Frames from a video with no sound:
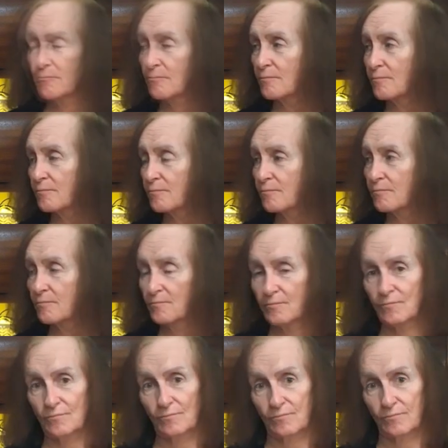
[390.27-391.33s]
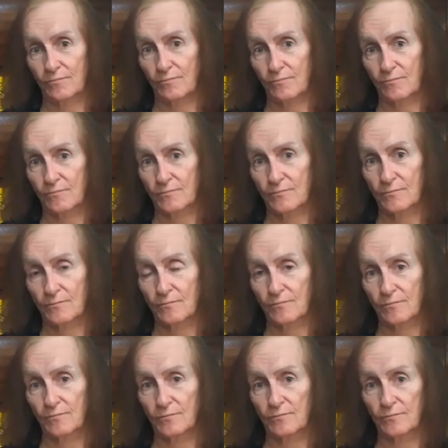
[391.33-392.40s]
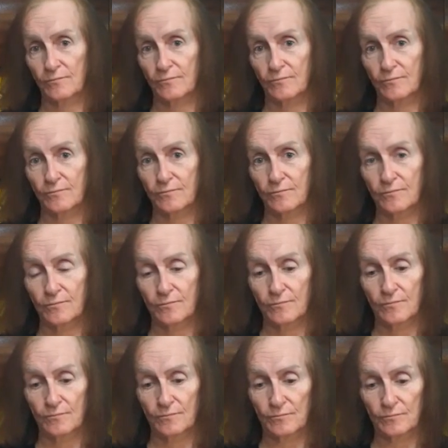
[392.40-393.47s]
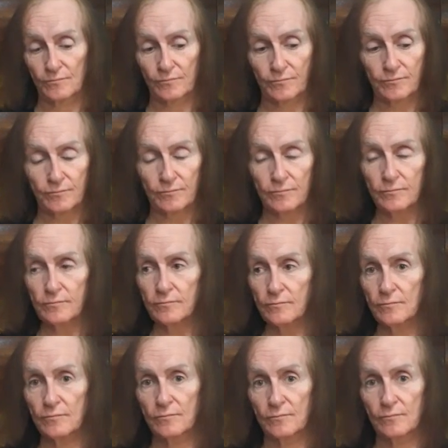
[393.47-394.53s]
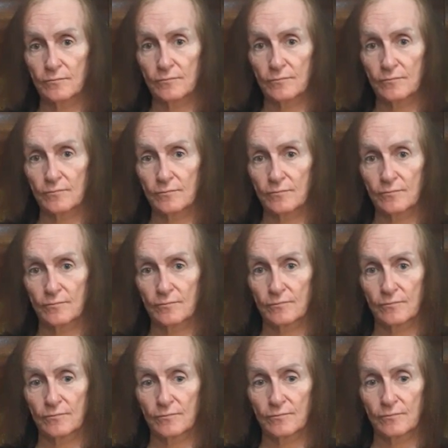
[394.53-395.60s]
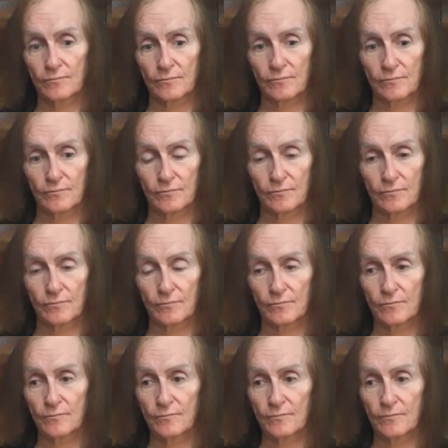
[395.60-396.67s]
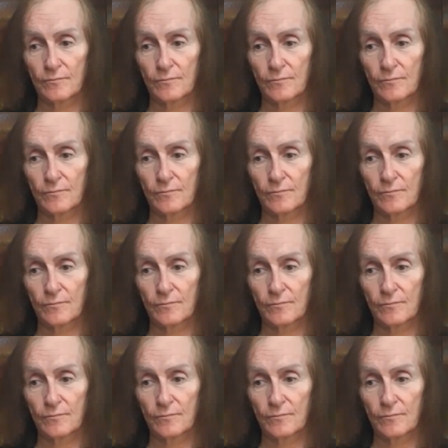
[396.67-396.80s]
This person isn't speaking.